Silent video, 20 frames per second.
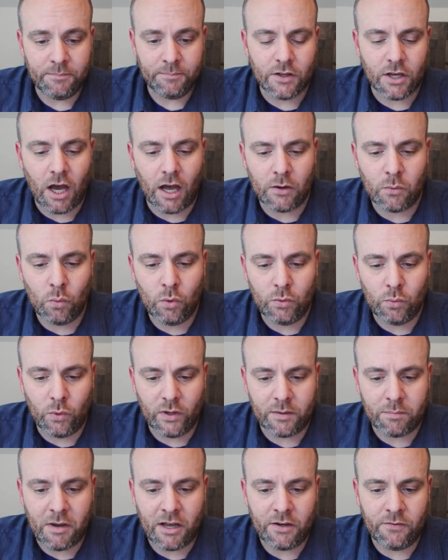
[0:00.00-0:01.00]
The cottonwood
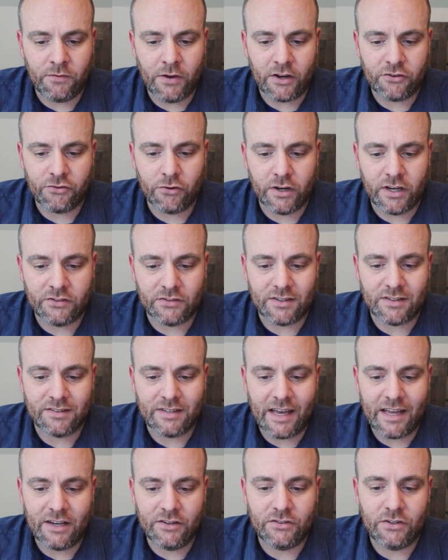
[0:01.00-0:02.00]
wick manufacturer has
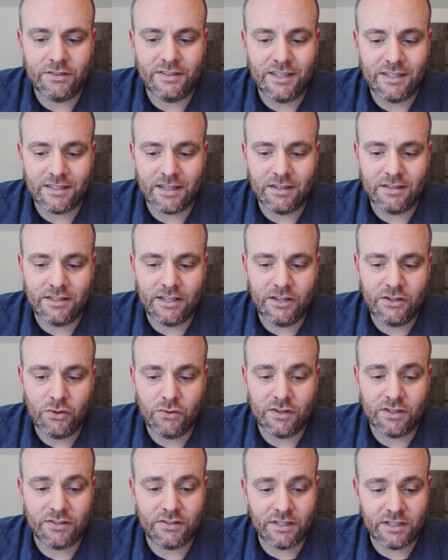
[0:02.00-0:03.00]
decided to discontinue
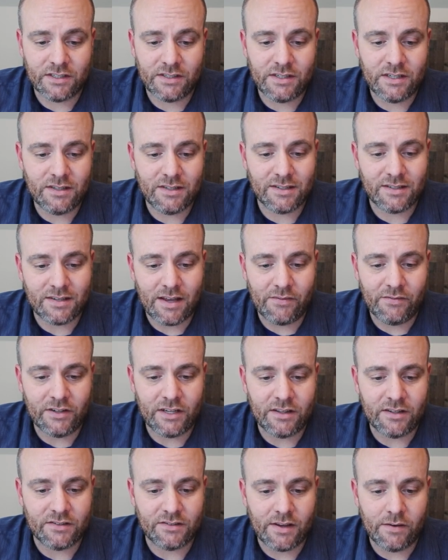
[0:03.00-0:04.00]
the 60, the
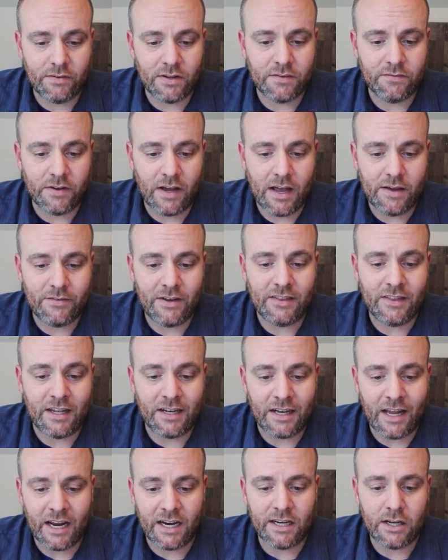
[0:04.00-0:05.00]
70, the 75, and the
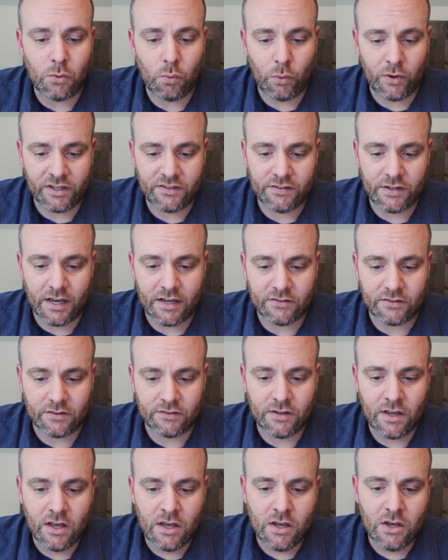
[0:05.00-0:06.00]
90 wick
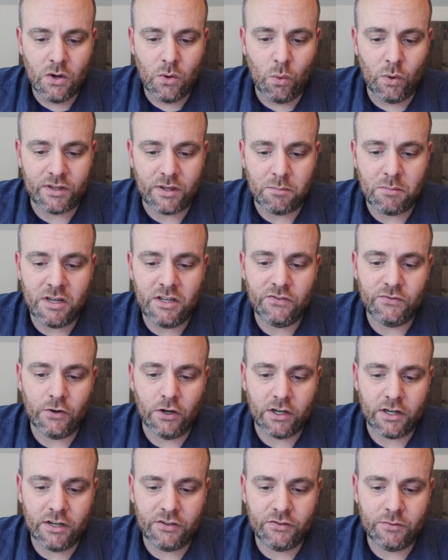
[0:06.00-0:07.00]
sizes. What that means for
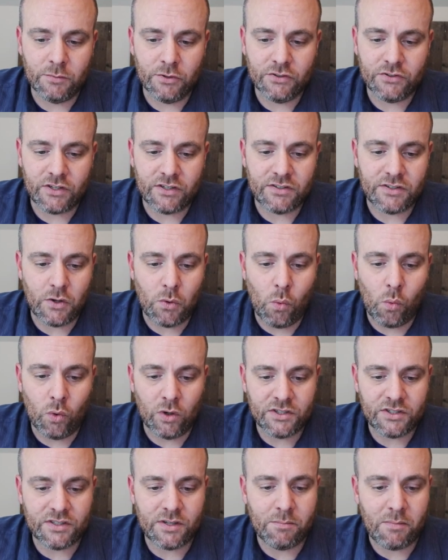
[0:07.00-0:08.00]
our customers is that
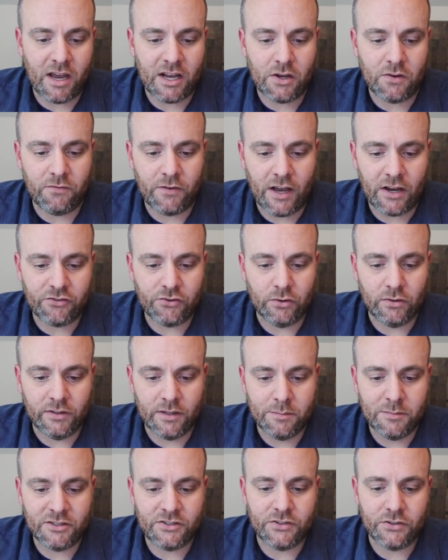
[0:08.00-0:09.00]
once the manufacturer
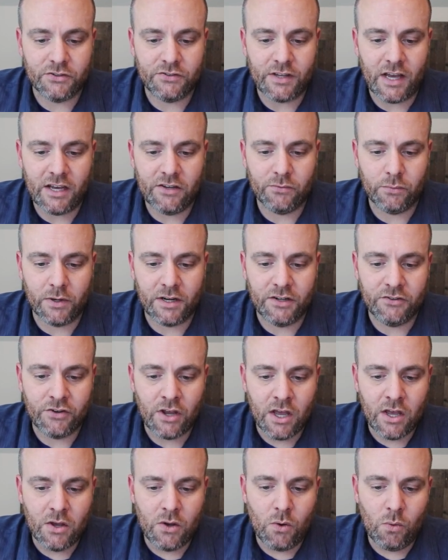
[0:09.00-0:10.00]
limits their size
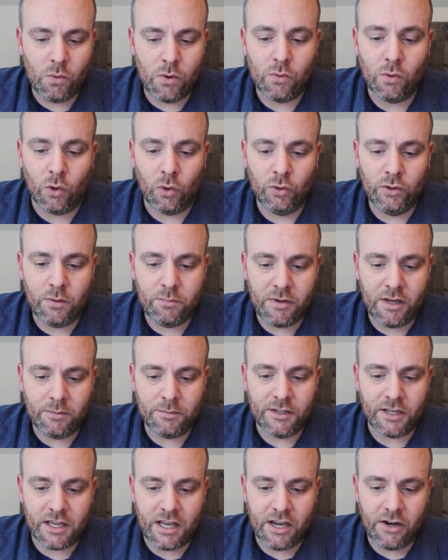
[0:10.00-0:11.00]
range, we will only be
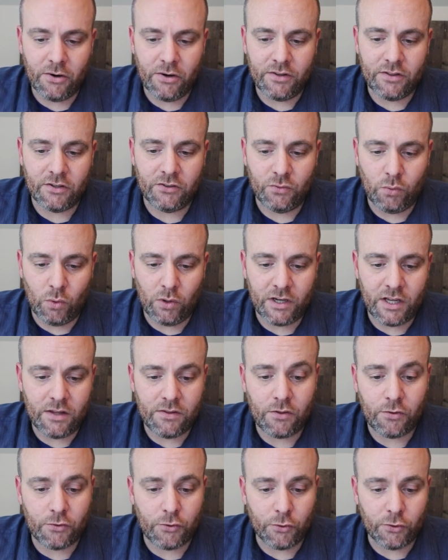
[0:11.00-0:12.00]
able to carry the 20,
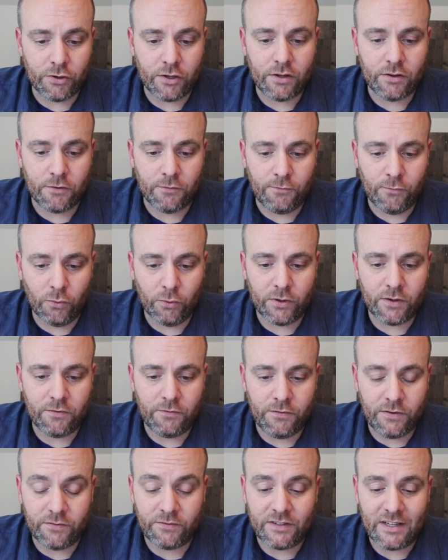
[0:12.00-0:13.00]
the 30, the 40,
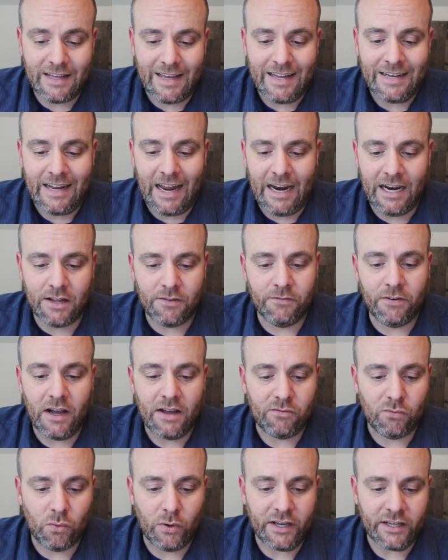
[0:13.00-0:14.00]
50, and
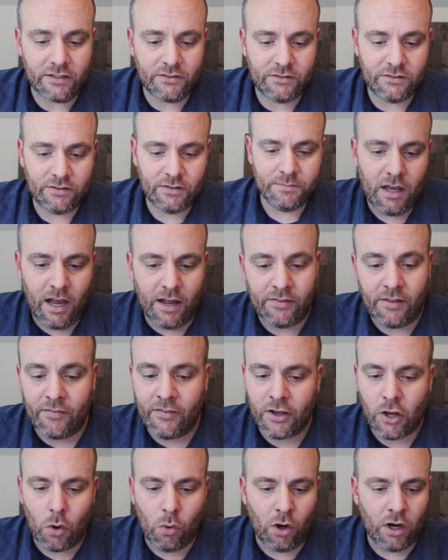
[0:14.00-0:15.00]
85 wicks. And then
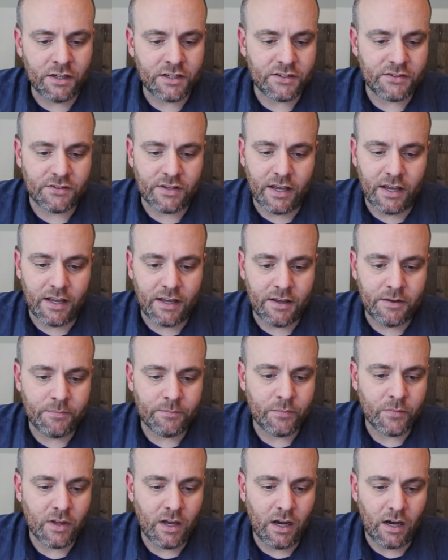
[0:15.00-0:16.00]
they go on to say,
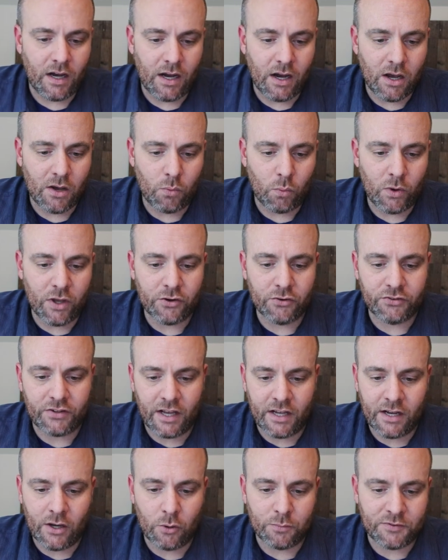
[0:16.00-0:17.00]
we
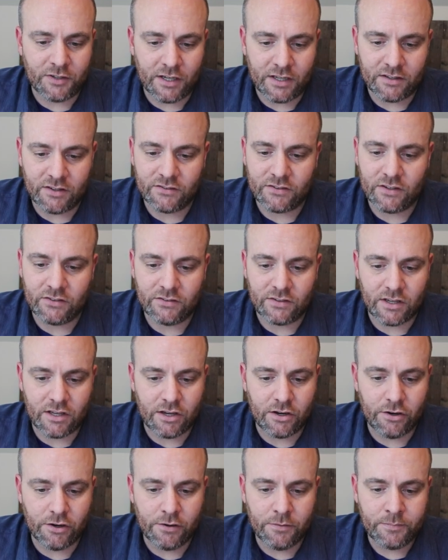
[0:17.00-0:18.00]
understand how upsetting this is to
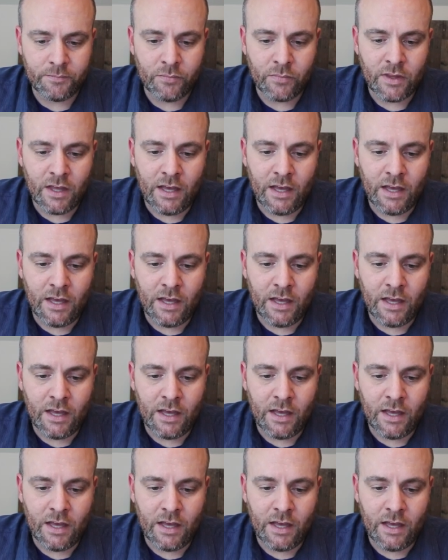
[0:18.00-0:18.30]
hear.